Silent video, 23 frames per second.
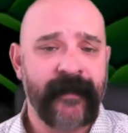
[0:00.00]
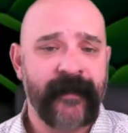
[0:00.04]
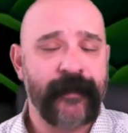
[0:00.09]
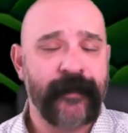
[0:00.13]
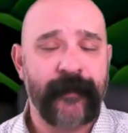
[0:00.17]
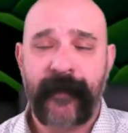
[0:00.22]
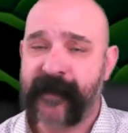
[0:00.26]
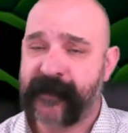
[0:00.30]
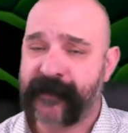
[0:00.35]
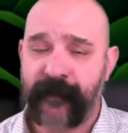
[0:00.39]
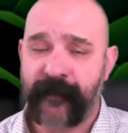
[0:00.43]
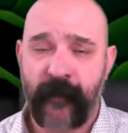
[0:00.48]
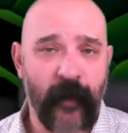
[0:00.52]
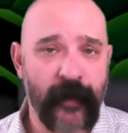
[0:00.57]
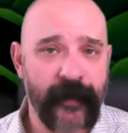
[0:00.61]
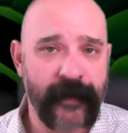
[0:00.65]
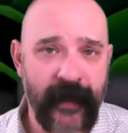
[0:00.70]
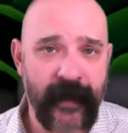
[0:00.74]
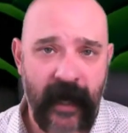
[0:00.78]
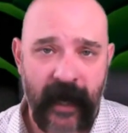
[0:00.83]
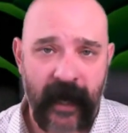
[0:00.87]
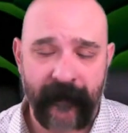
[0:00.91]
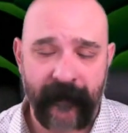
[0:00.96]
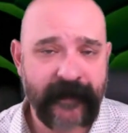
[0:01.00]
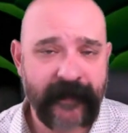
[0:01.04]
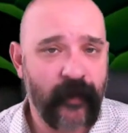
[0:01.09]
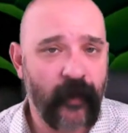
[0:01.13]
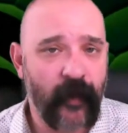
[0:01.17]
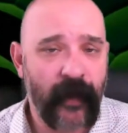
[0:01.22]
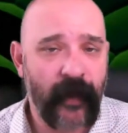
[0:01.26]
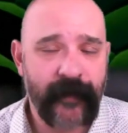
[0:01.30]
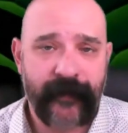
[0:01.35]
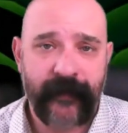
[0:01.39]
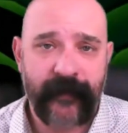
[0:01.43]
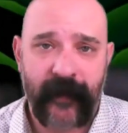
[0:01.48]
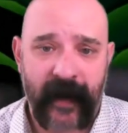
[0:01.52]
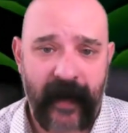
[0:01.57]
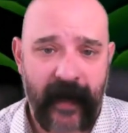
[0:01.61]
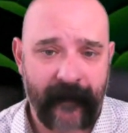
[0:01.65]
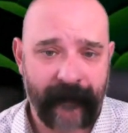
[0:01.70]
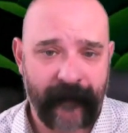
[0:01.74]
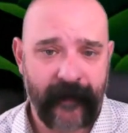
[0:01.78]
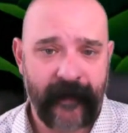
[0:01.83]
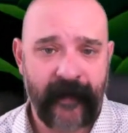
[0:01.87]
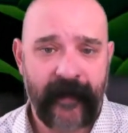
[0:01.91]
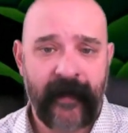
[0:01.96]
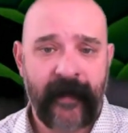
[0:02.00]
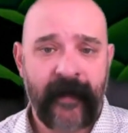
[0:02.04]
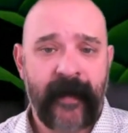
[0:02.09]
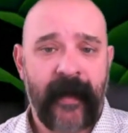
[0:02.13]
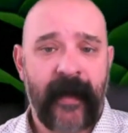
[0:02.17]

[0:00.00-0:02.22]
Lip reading: to miss more time. It's going to happen.